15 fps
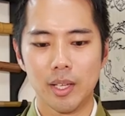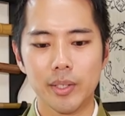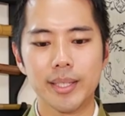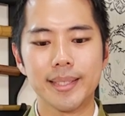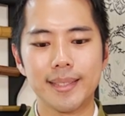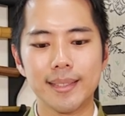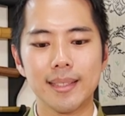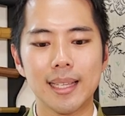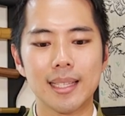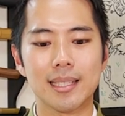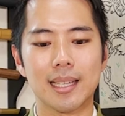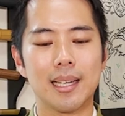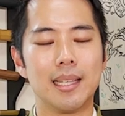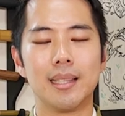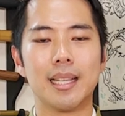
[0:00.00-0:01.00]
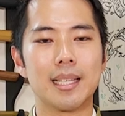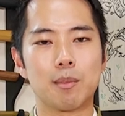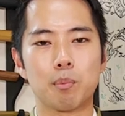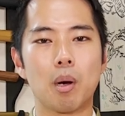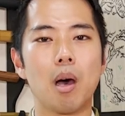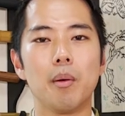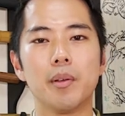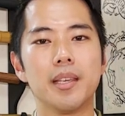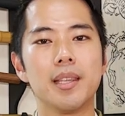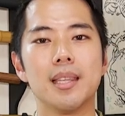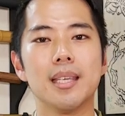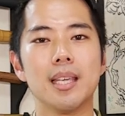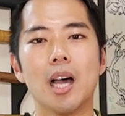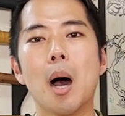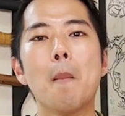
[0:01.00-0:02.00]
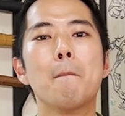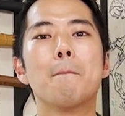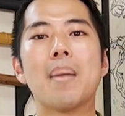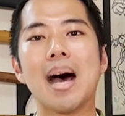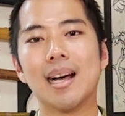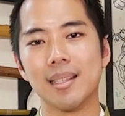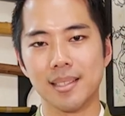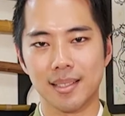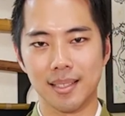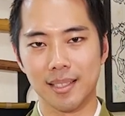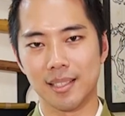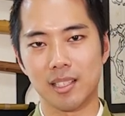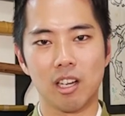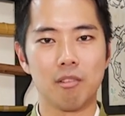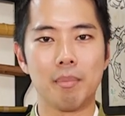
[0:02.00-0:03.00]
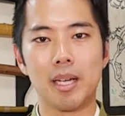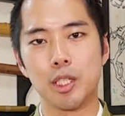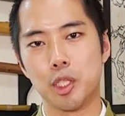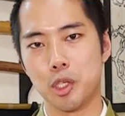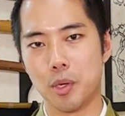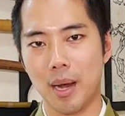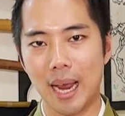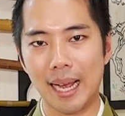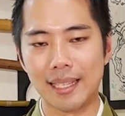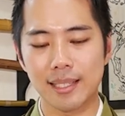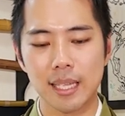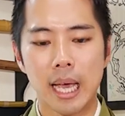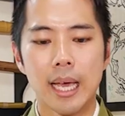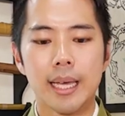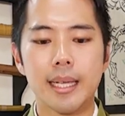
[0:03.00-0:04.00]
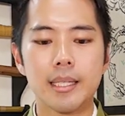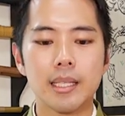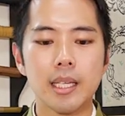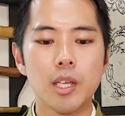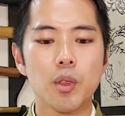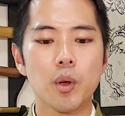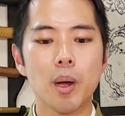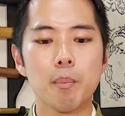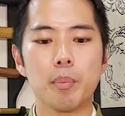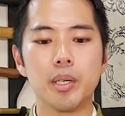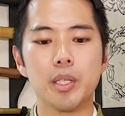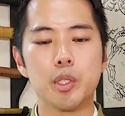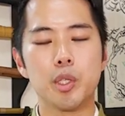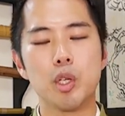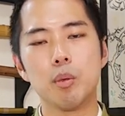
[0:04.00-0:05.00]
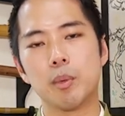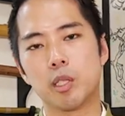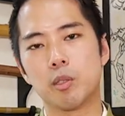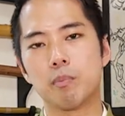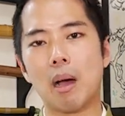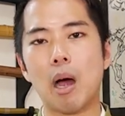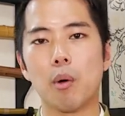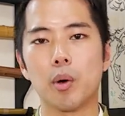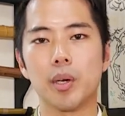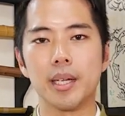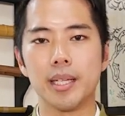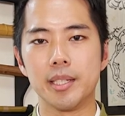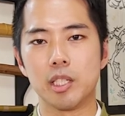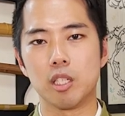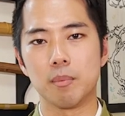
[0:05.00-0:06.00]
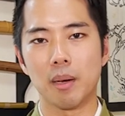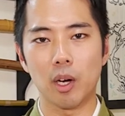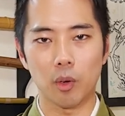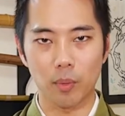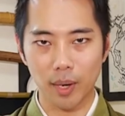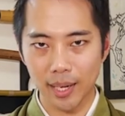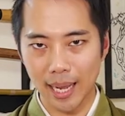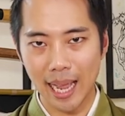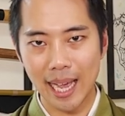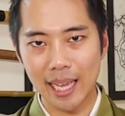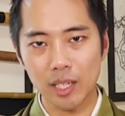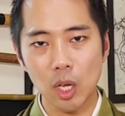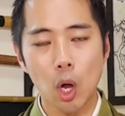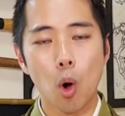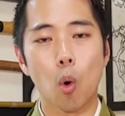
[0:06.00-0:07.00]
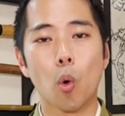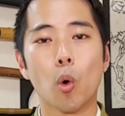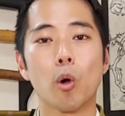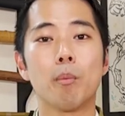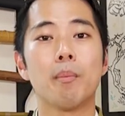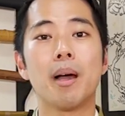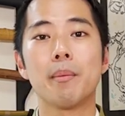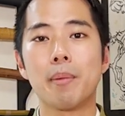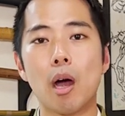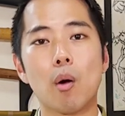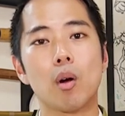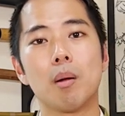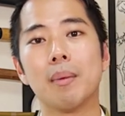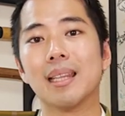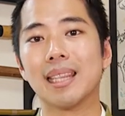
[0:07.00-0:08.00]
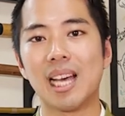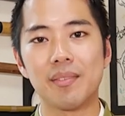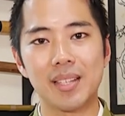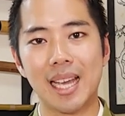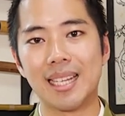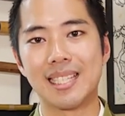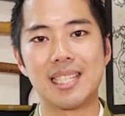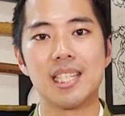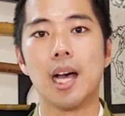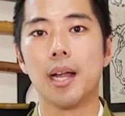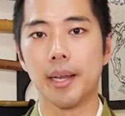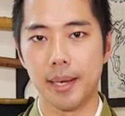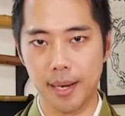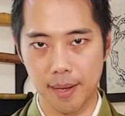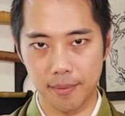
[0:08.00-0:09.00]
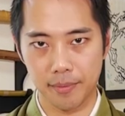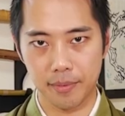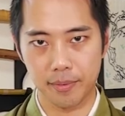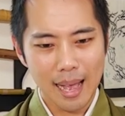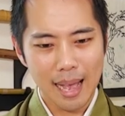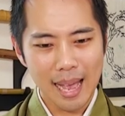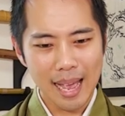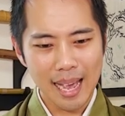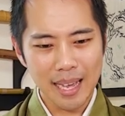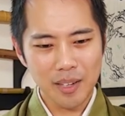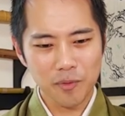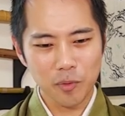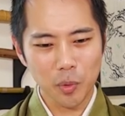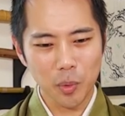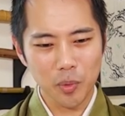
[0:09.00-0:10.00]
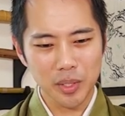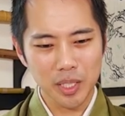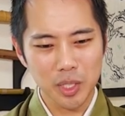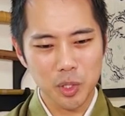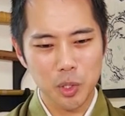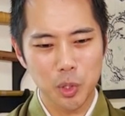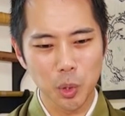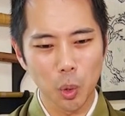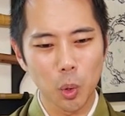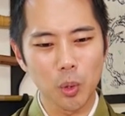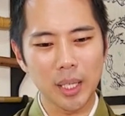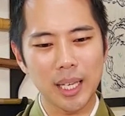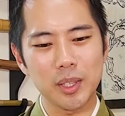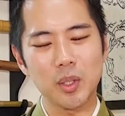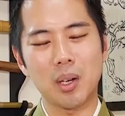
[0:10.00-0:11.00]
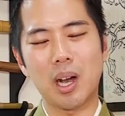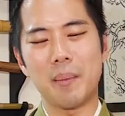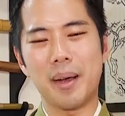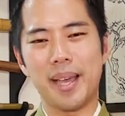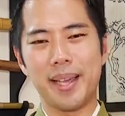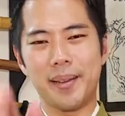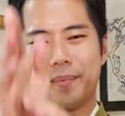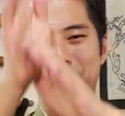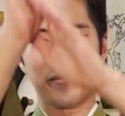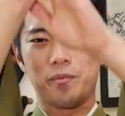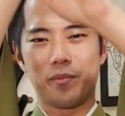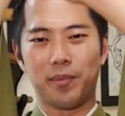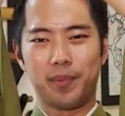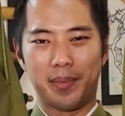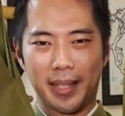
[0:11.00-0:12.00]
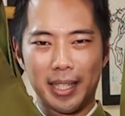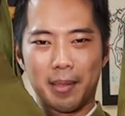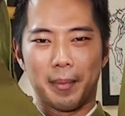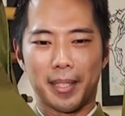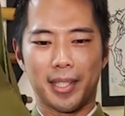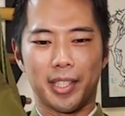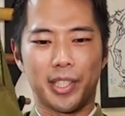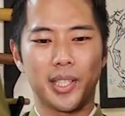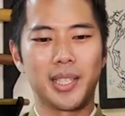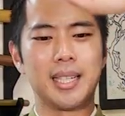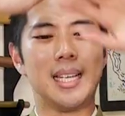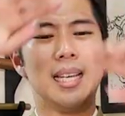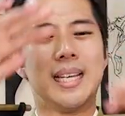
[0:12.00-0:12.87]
You can see that's, that's probably the unbalancedness of my two hands. It's either I'm putting too much power into my right hand or my power on my left hand is not enough. And for the Jodan no Kamae, this position.